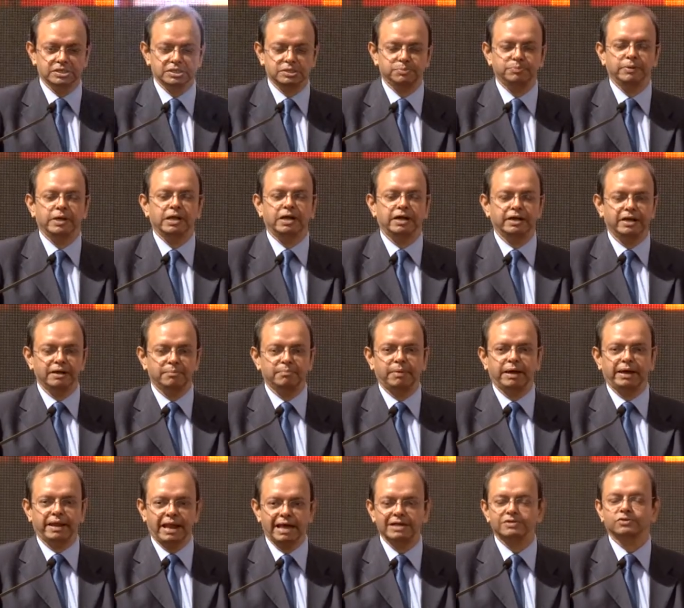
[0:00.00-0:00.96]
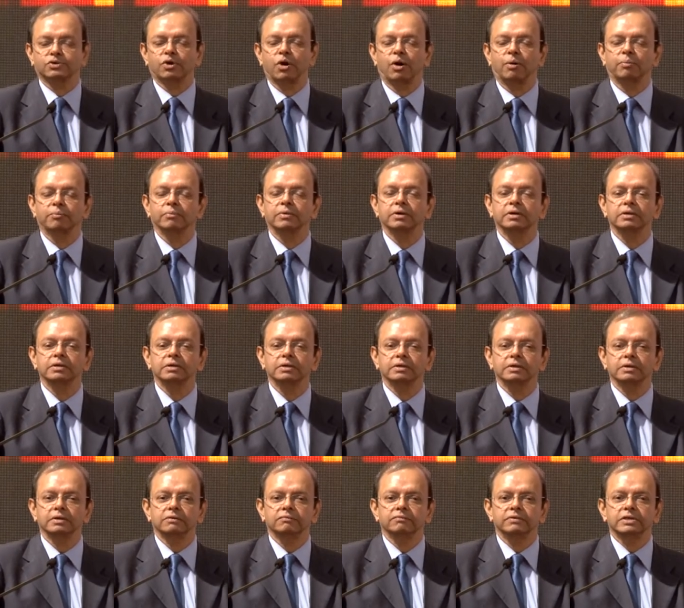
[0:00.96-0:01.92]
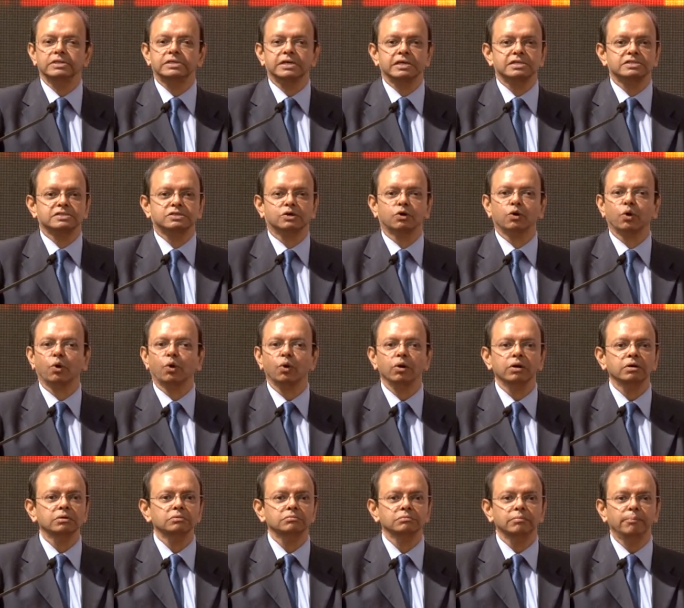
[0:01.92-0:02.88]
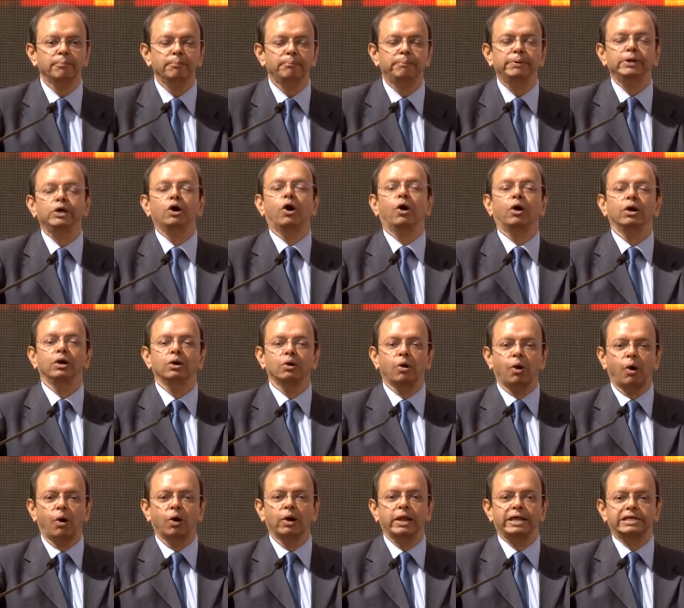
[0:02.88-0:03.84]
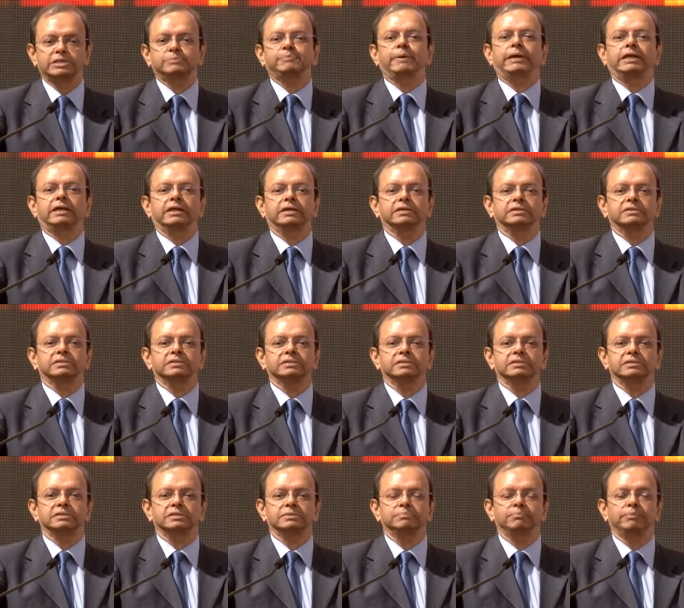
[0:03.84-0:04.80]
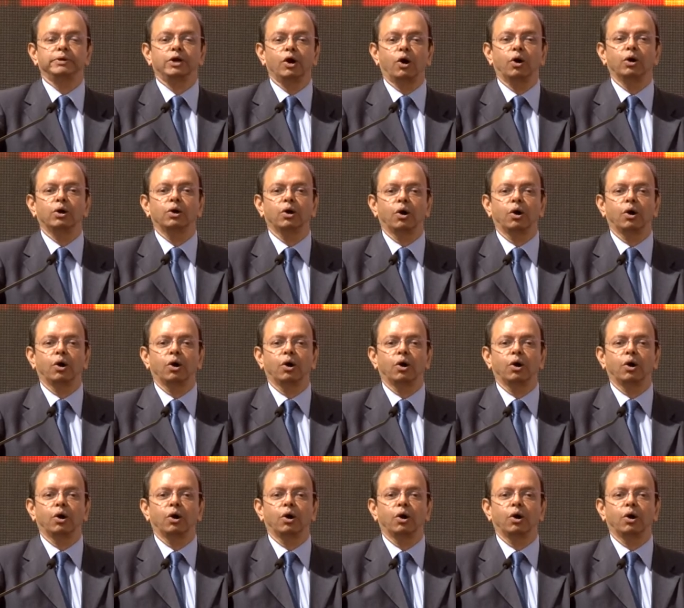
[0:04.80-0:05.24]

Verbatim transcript: is spearheaded by NASSCOM, which has grown beyond all expectations, beyond